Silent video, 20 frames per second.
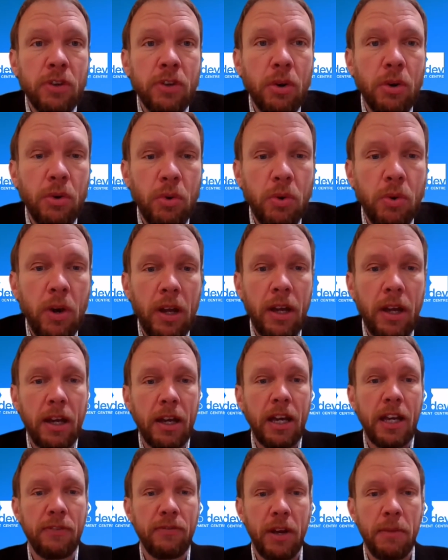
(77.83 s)
So
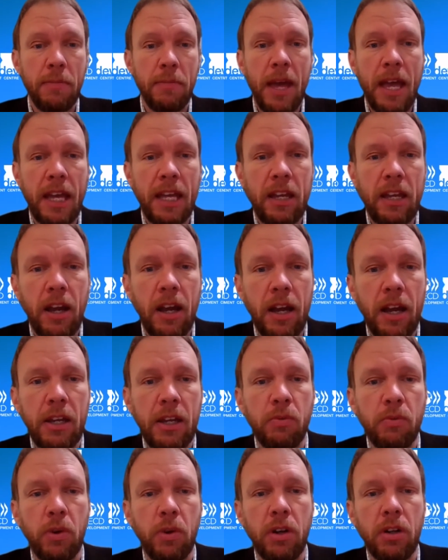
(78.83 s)
if I may,
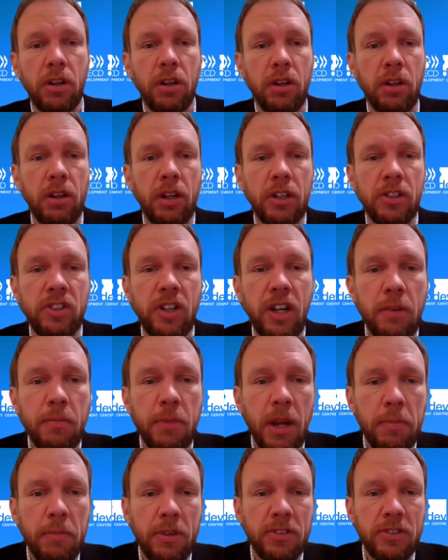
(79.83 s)
I will
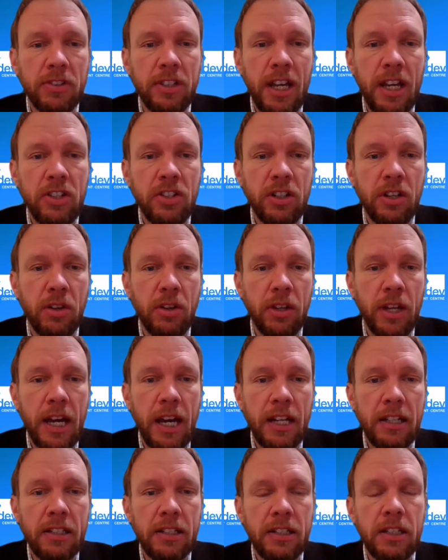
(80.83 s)
share my presentation
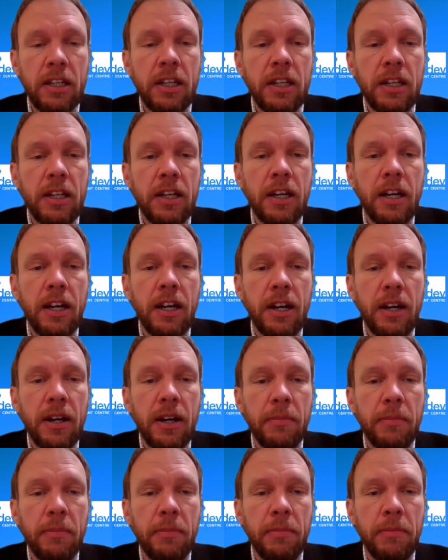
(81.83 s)
on that.
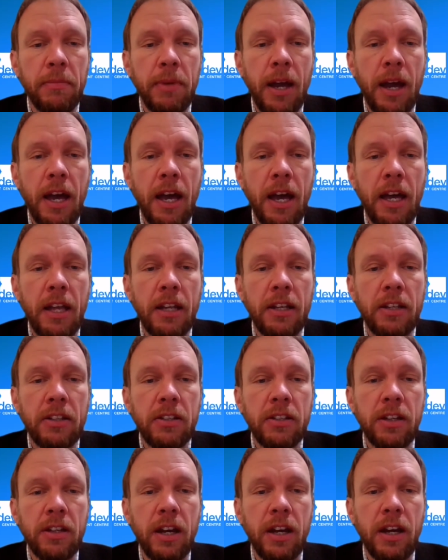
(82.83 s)

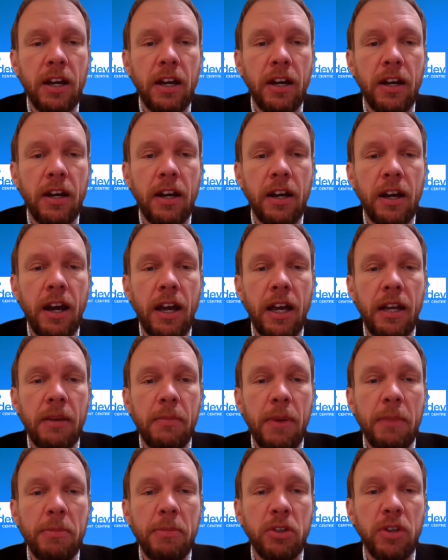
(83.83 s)

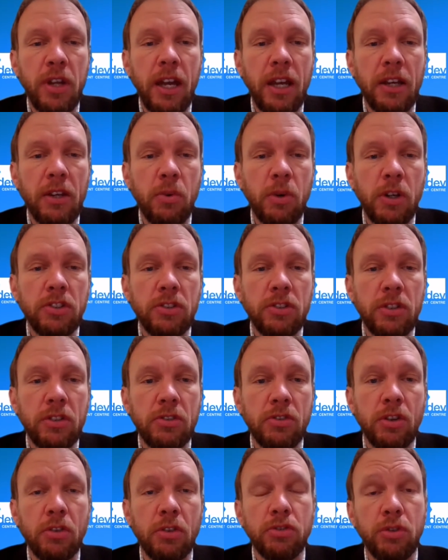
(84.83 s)
I'm happy to take
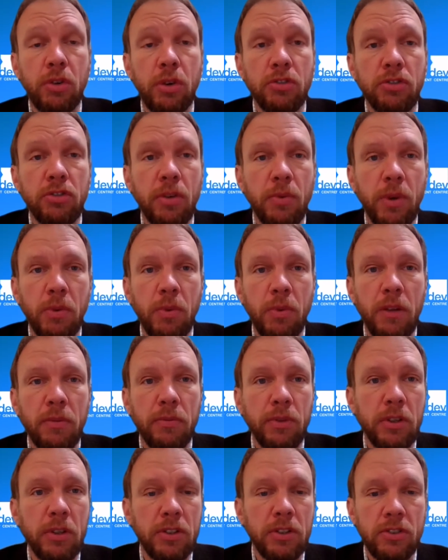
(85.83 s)
questions also on
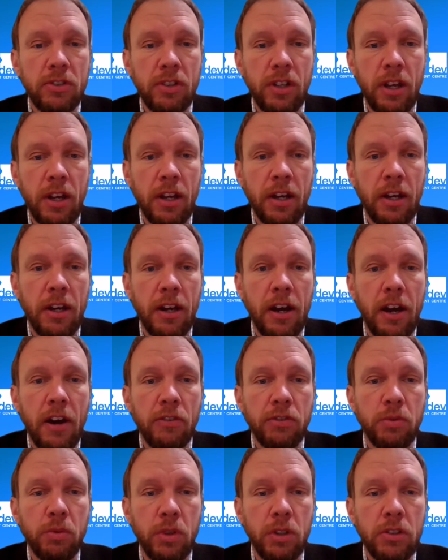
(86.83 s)
sovereign wealth funds
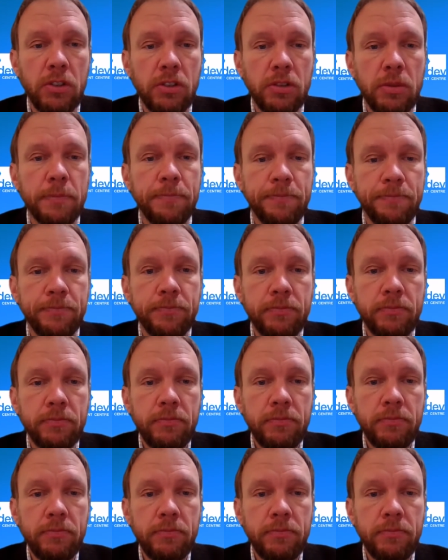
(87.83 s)
afterwards.